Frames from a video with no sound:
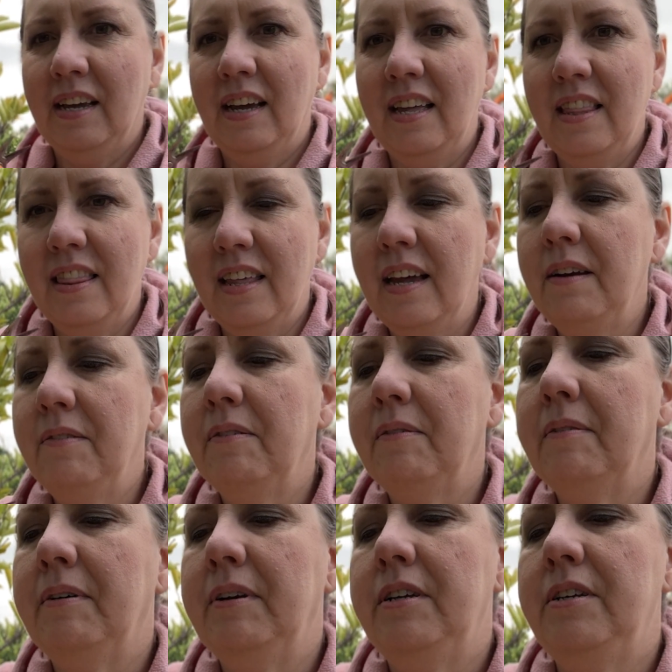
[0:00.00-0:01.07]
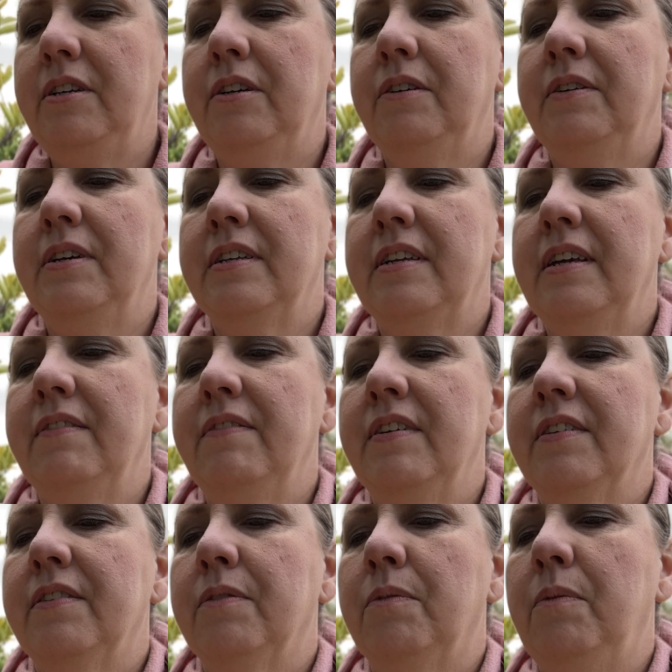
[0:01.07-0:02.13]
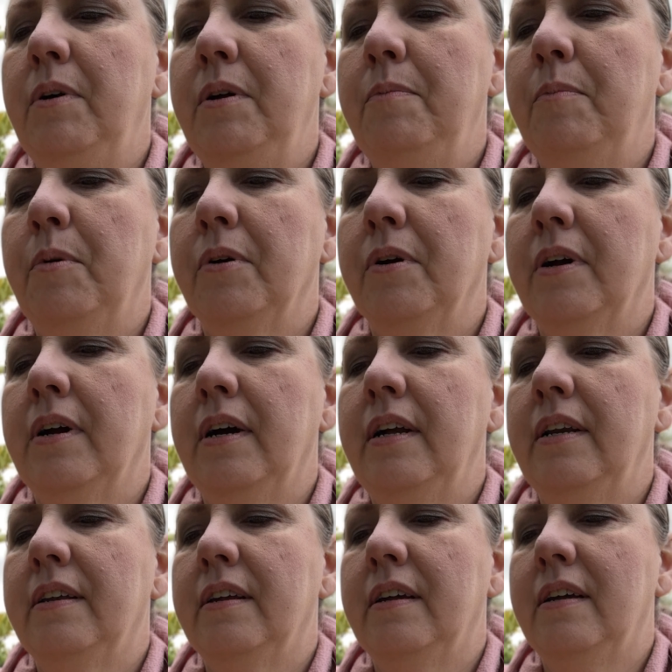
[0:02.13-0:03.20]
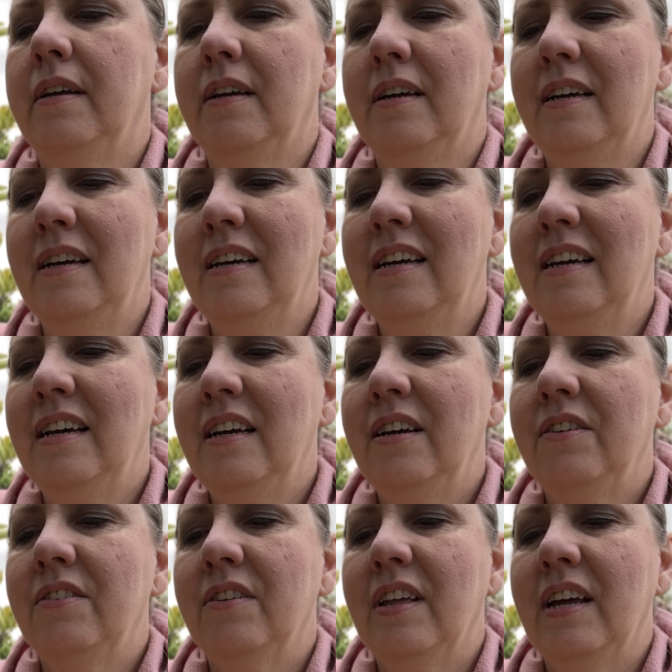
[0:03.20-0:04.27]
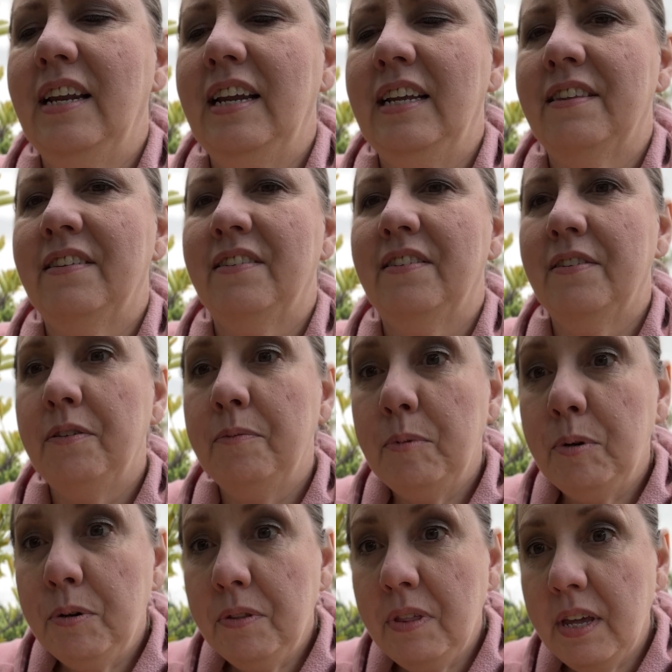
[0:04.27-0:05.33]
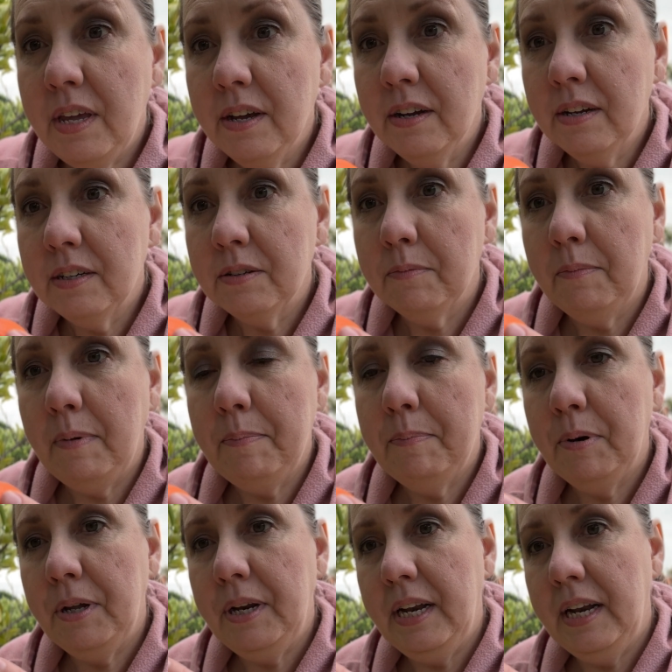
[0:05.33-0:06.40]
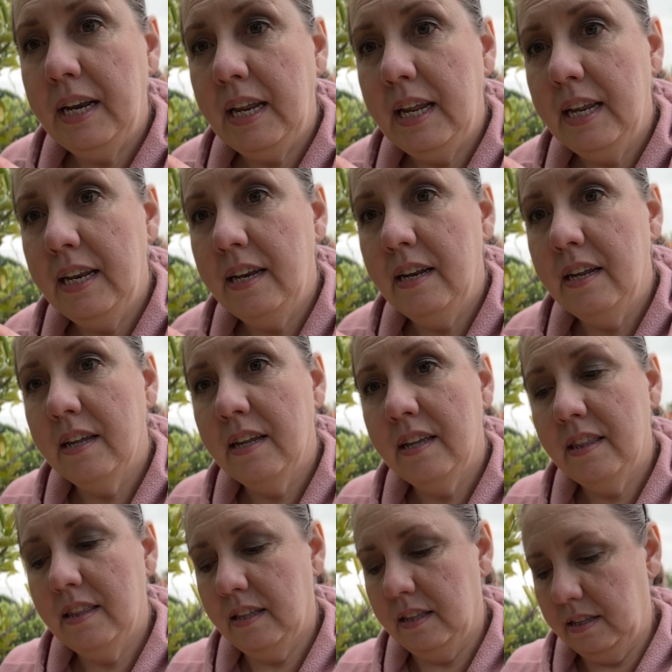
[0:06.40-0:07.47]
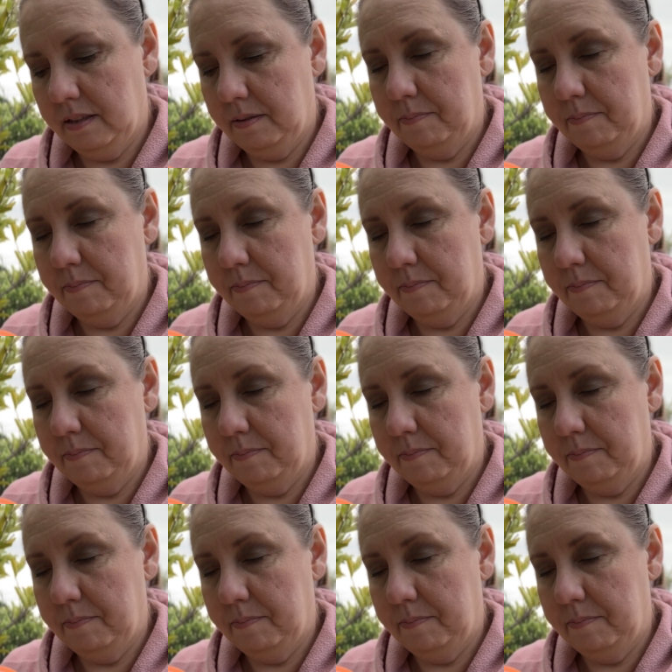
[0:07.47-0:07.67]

And then what we want to do is give this one more cut so that it's smooth here, because when we put it in the